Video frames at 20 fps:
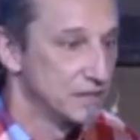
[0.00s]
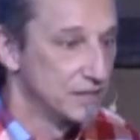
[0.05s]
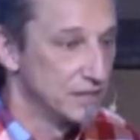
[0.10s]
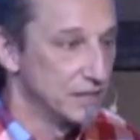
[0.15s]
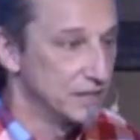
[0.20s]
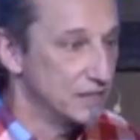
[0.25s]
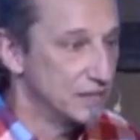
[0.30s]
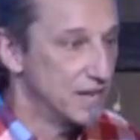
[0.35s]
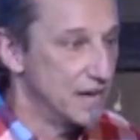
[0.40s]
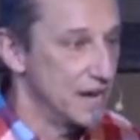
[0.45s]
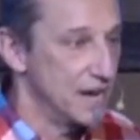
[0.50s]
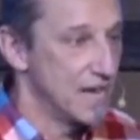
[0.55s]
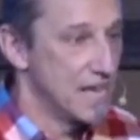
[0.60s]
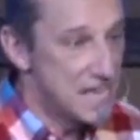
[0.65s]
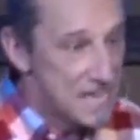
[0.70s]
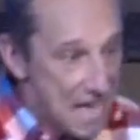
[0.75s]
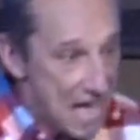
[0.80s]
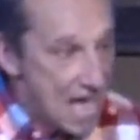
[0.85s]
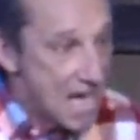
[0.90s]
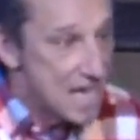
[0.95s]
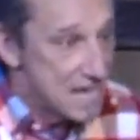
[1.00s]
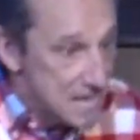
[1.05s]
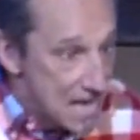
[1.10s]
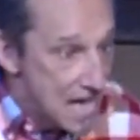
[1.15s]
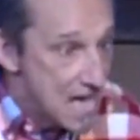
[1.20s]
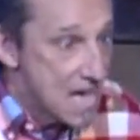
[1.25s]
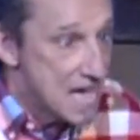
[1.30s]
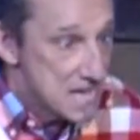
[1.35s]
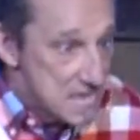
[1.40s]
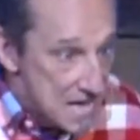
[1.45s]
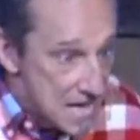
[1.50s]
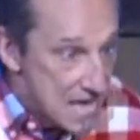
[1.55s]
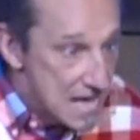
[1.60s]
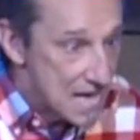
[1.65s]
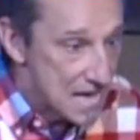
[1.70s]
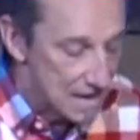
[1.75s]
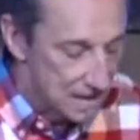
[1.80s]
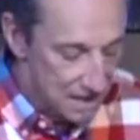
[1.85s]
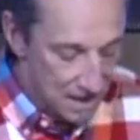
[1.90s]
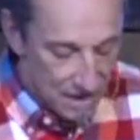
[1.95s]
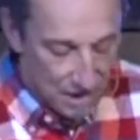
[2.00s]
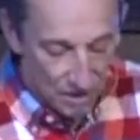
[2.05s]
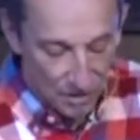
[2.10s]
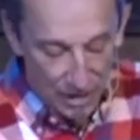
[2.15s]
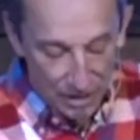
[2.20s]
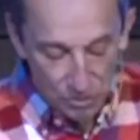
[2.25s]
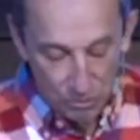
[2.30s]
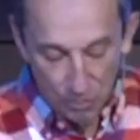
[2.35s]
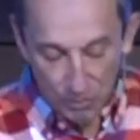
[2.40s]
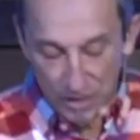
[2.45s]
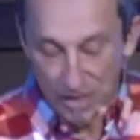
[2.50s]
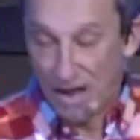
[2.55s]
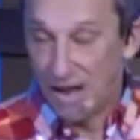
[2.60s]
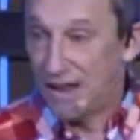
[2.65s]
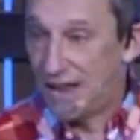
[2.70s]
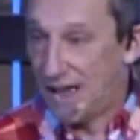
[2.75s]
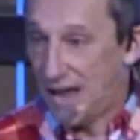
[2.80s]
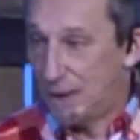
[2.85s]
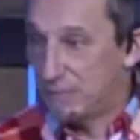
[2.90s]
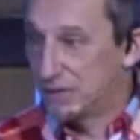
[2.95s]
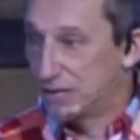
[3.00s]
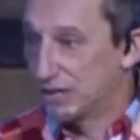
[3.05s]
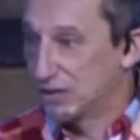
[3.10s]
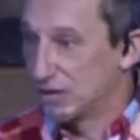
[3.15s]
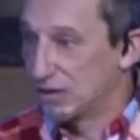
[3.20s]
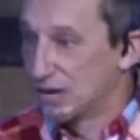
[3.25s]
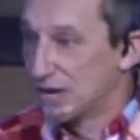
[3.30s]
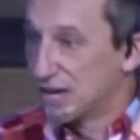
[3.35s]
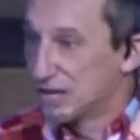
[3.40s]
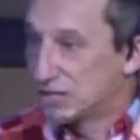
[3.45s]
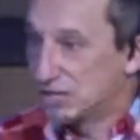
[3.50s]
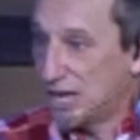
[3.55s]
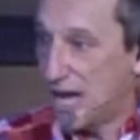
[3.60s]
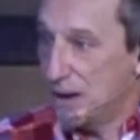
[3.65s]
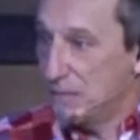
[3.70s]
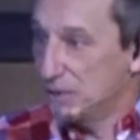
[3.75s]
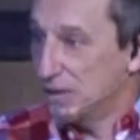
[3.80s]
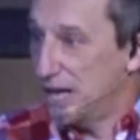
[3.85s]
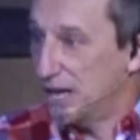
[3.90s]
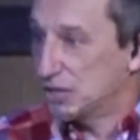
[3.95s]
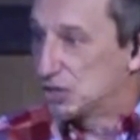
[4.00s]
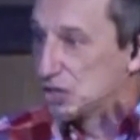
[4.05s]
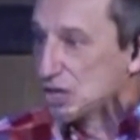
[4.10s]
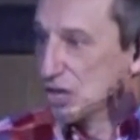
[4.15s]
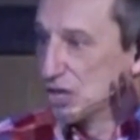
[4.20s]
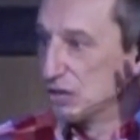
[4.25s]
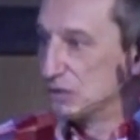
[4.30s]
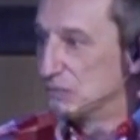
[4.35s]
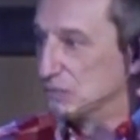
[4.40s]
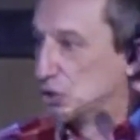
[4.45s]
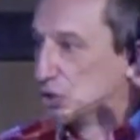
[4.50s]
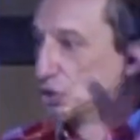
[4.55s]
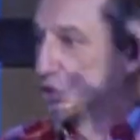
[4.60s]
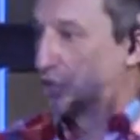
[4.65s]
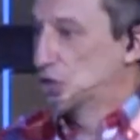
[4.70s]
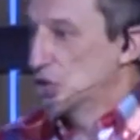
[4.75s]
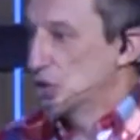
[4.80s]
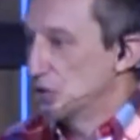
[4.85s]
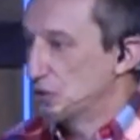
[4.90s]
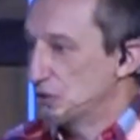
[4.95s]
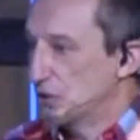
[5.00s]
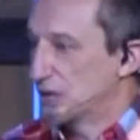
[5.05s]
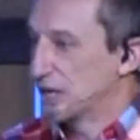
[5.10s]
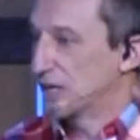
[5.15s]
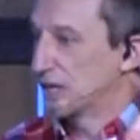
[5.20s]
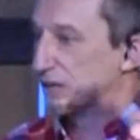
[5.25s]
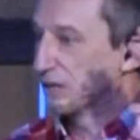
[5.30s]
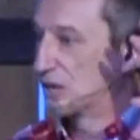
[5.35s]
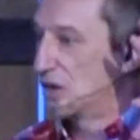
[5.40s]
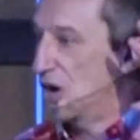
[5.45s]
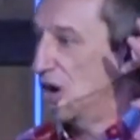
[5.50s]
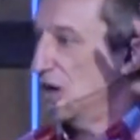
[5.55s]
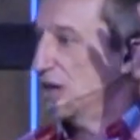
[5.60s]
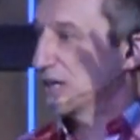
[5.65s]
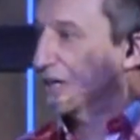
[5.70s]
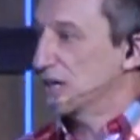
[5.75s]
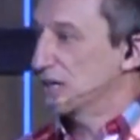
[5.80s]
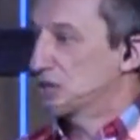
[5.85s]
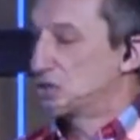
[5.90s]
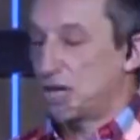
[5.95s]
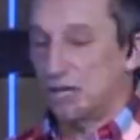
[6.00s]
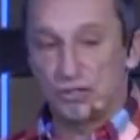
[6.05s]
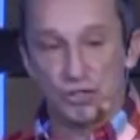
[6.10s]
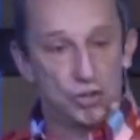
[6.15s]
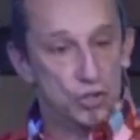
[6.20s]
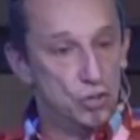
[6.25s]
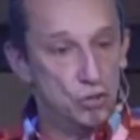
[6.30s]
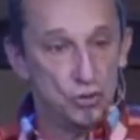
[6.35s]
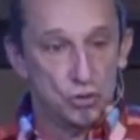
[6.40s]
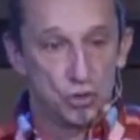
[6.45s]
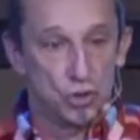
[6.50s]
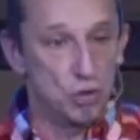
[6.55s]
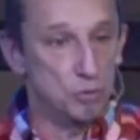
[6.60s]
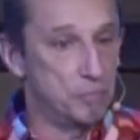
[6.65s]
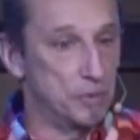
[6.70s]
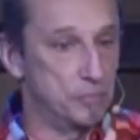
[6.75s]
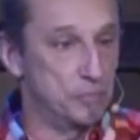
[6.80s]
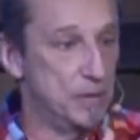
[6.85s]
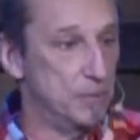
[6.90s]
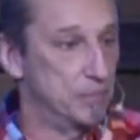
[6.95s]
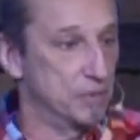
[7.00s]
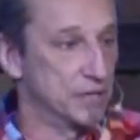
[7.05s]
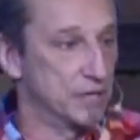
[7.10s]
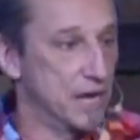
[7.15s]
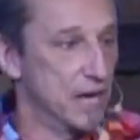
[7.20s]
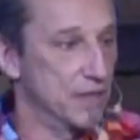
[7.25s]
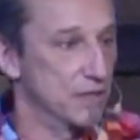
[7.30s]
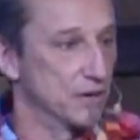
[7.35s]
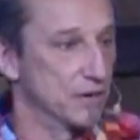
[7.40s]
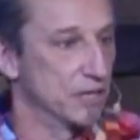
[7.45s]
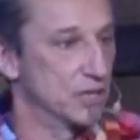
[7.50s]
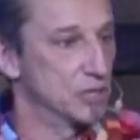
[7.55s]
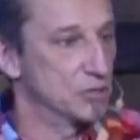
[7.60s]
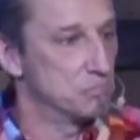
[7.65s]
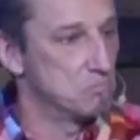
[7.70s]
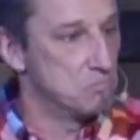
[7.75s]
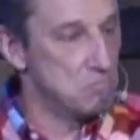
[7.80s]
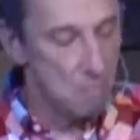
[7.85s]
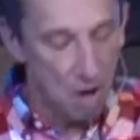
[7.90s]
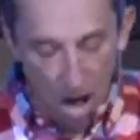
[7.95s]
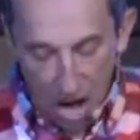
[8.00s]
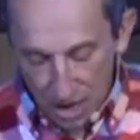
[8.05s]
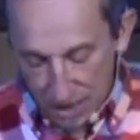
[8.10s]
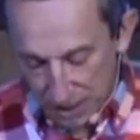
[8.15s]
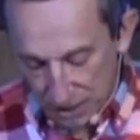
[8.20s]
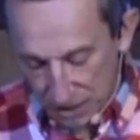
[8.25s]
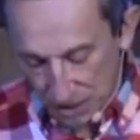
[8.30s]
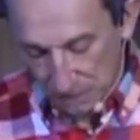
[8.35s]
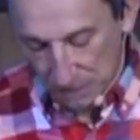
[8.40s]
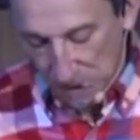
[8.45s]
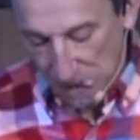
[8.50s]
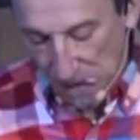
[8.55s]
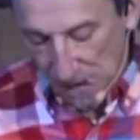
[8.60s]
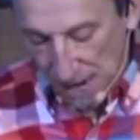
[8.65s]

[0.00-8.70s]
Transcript: The little guy. Yeah, yeah, yeah. Well, that's what we got happening here. Sanballat's jeering and calling out. He's got this huge group of people together and he's mocking them.